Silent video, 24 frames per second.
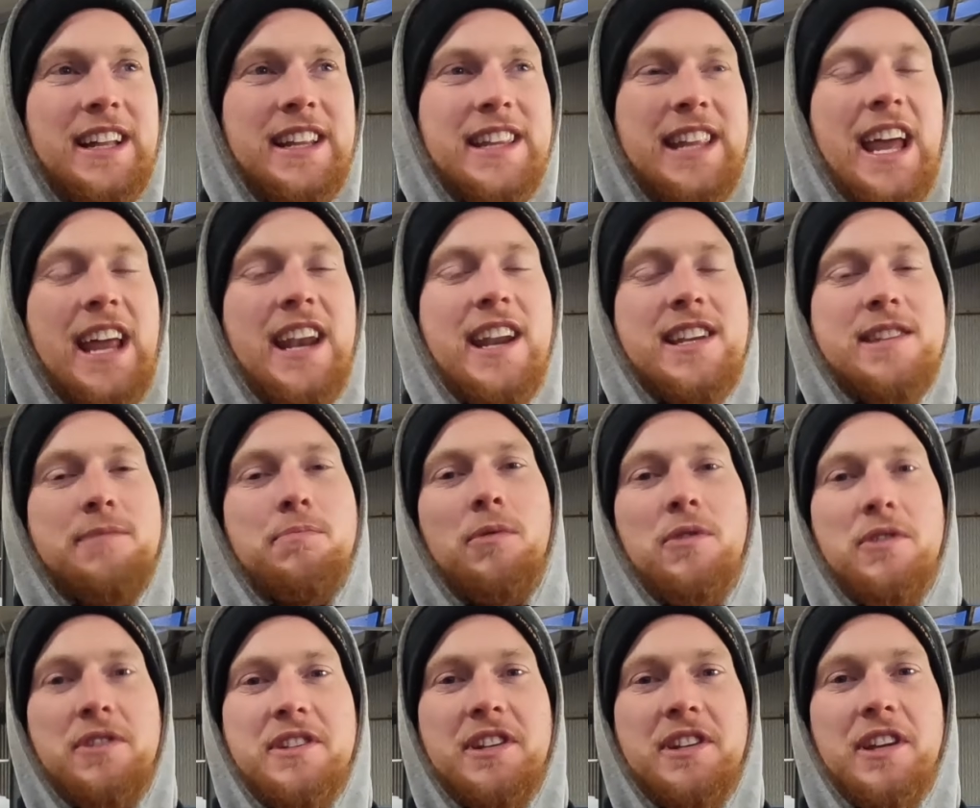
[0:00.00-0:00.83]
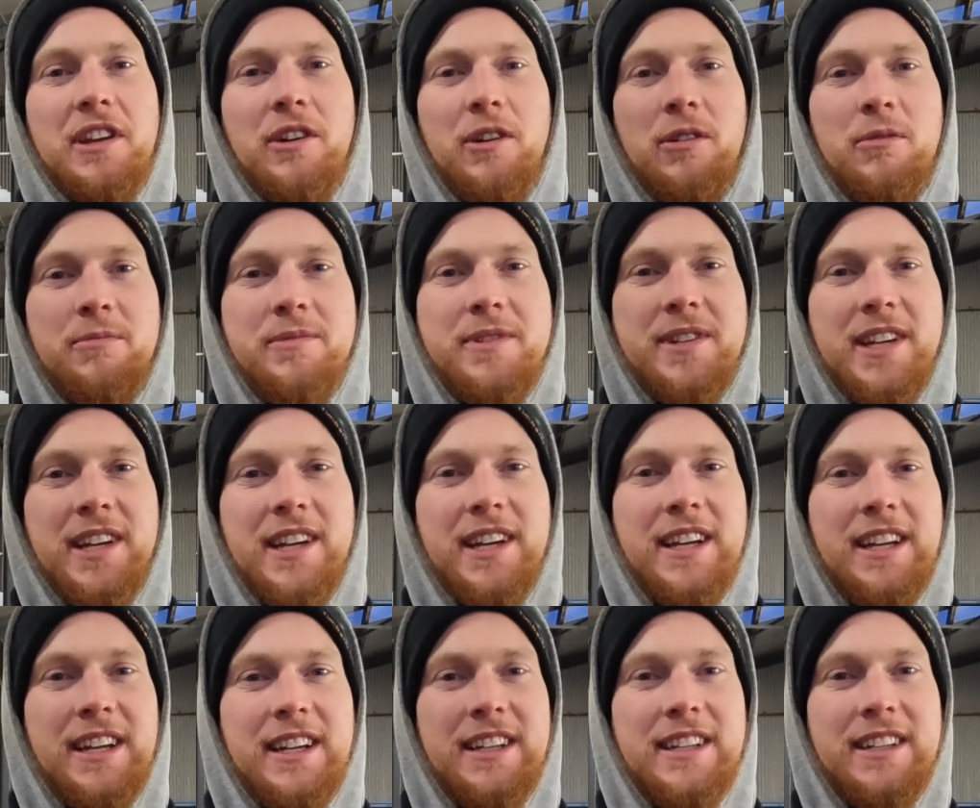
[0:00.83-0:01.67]
then I suppose you
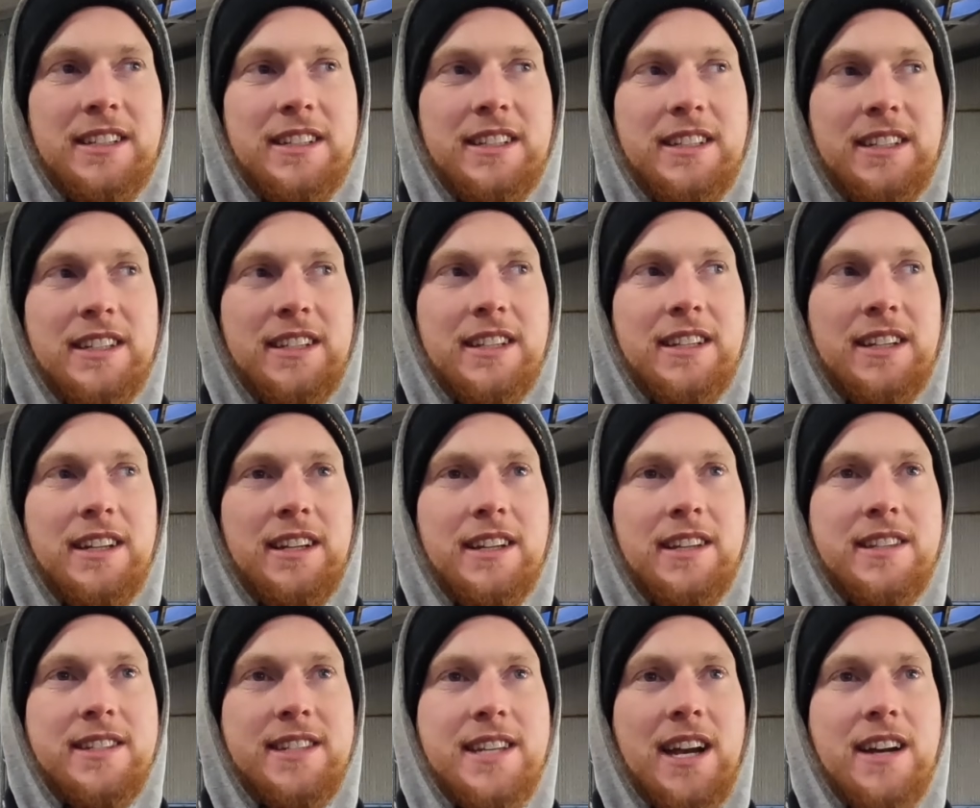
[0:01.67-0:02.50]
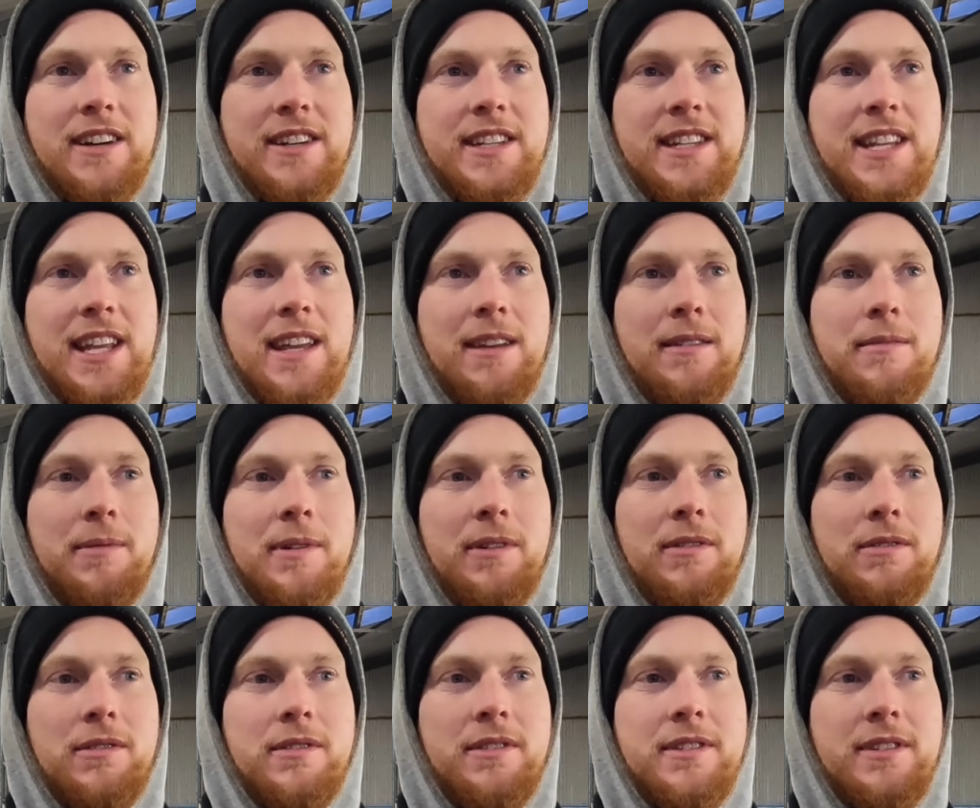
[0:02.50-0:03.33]
start to think
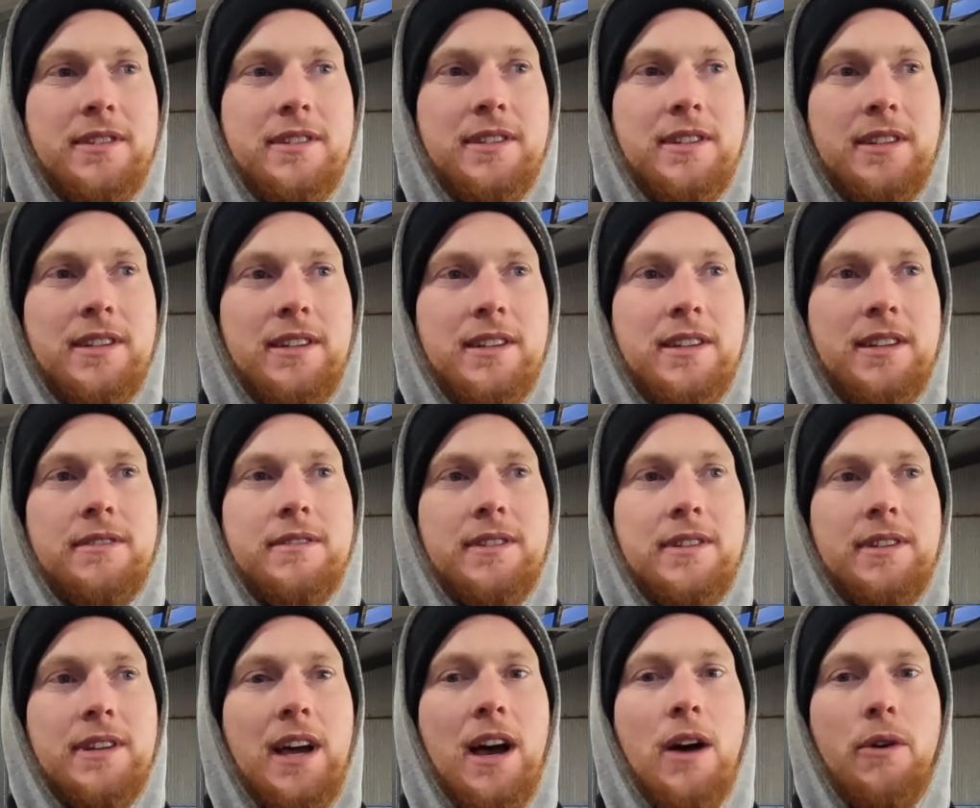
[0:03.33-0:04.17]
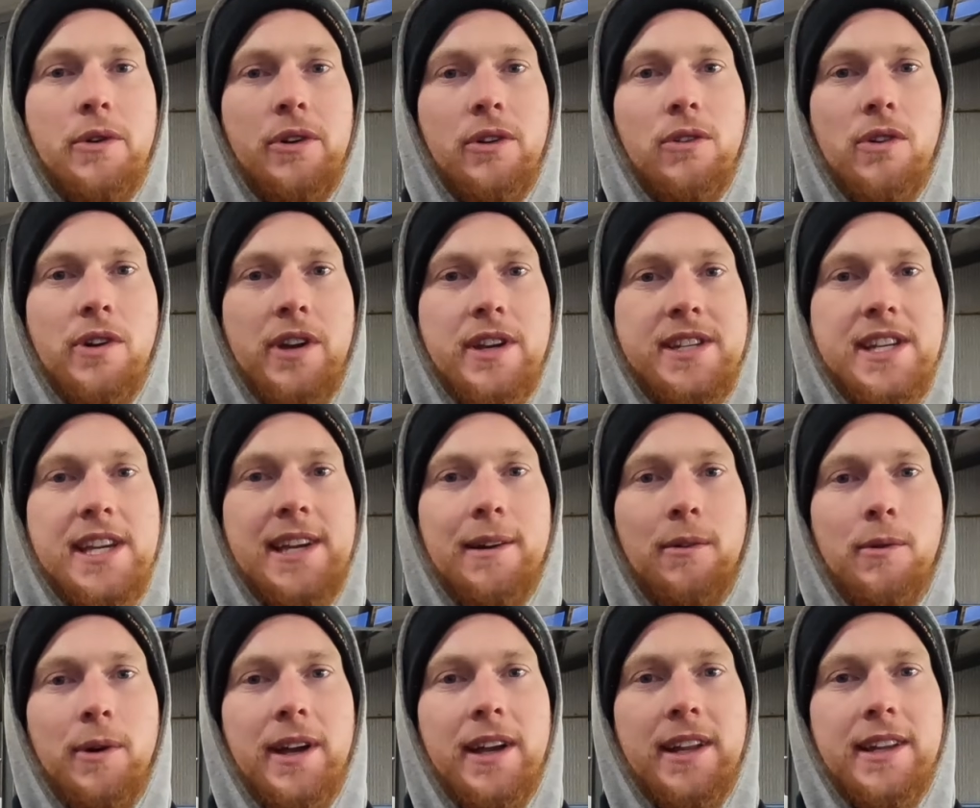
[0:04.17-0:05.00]
about how you're going to
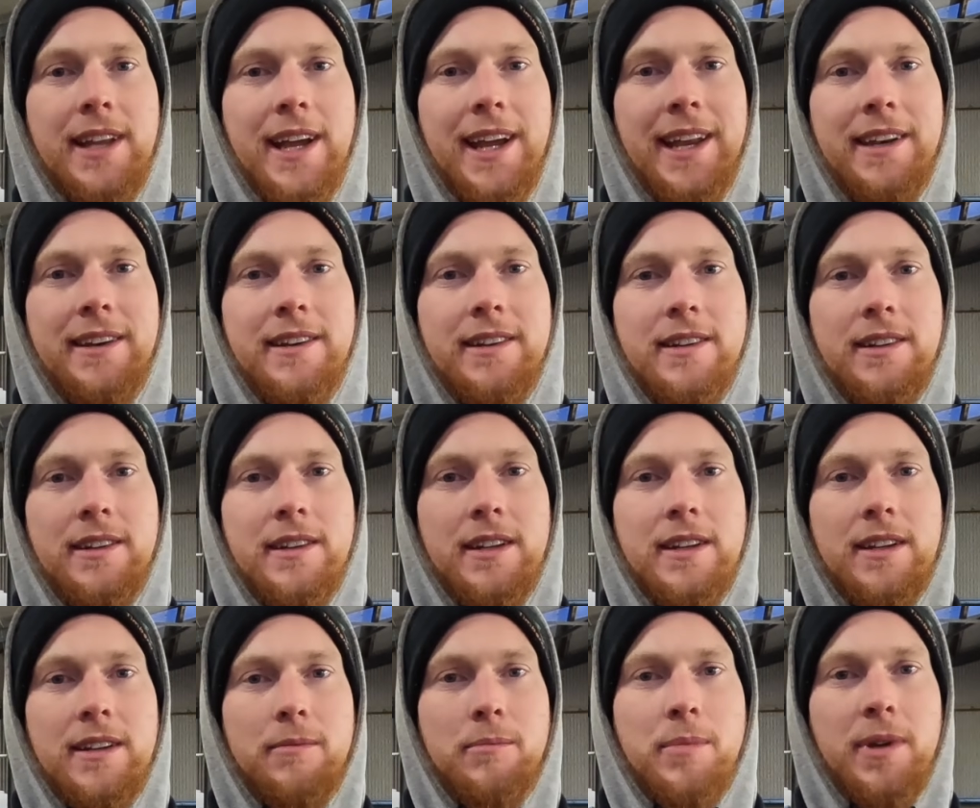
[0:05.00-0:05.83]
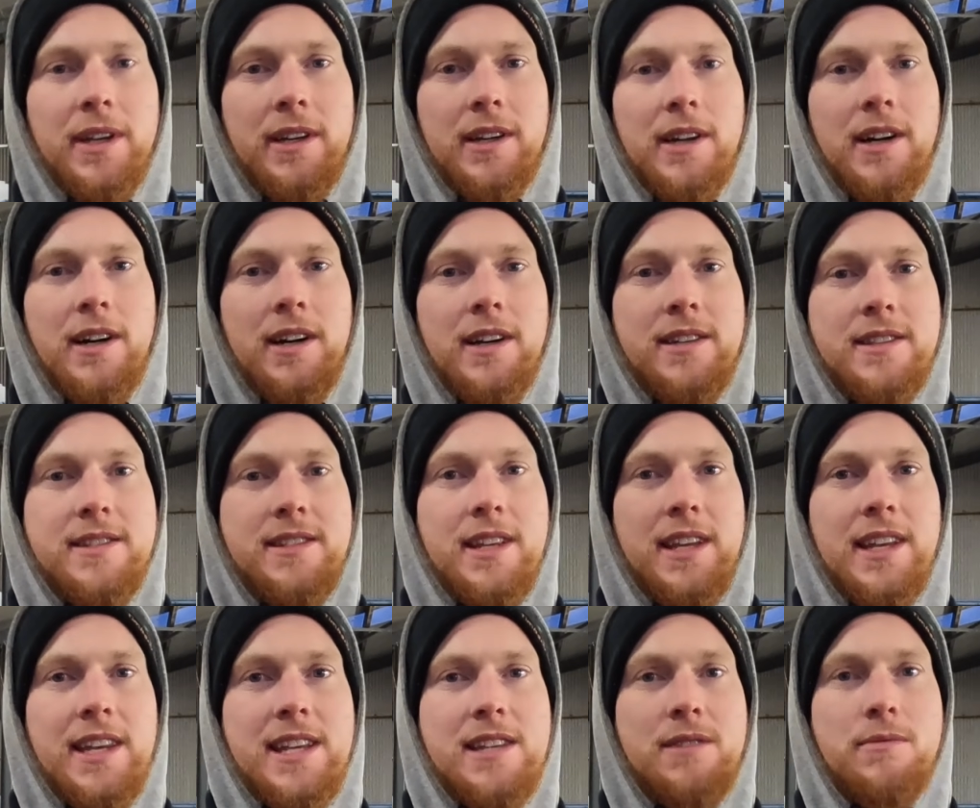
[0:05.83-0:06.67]
deal with it then,
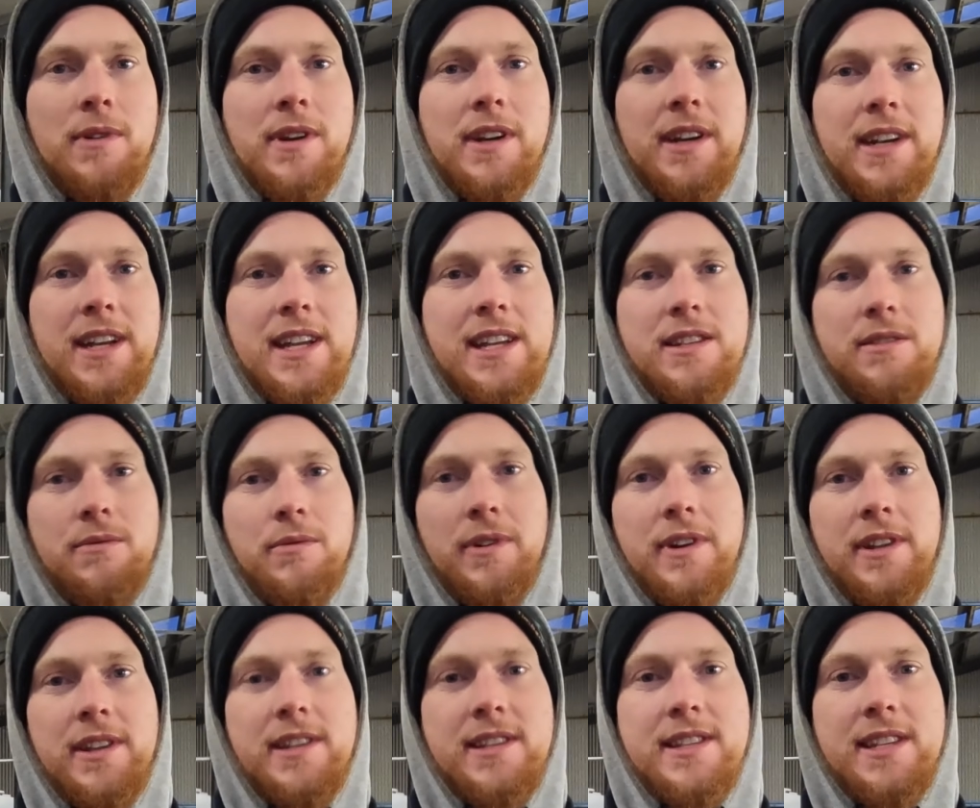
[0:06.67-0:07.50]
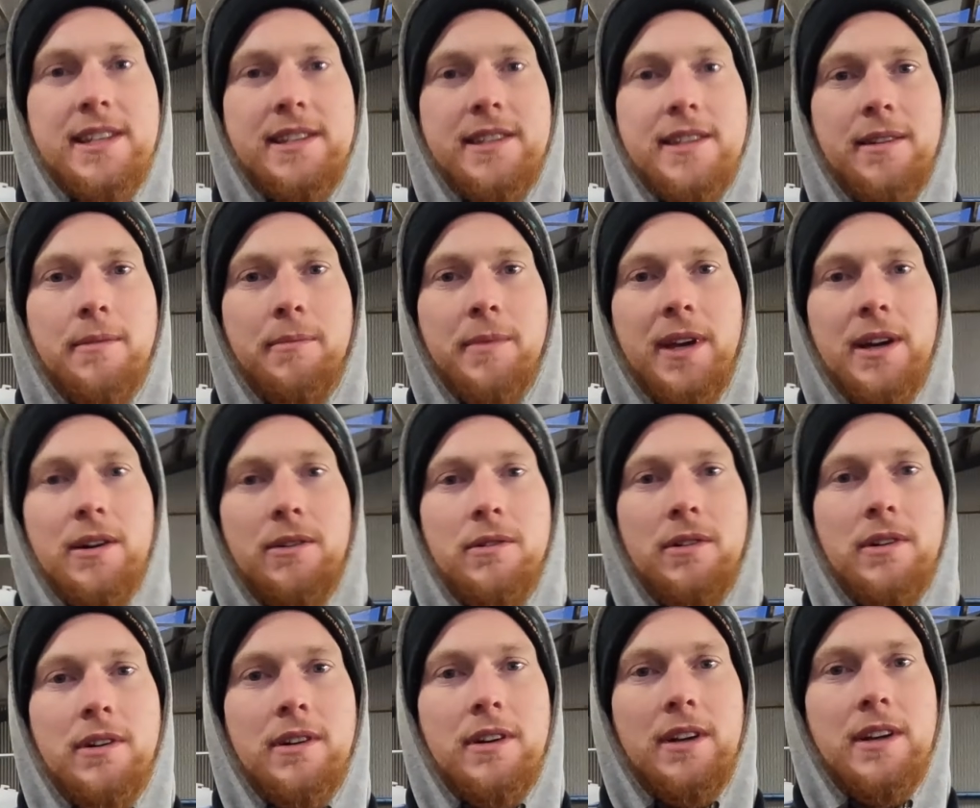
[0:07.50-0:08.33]
because it is what it is. We're in the system now.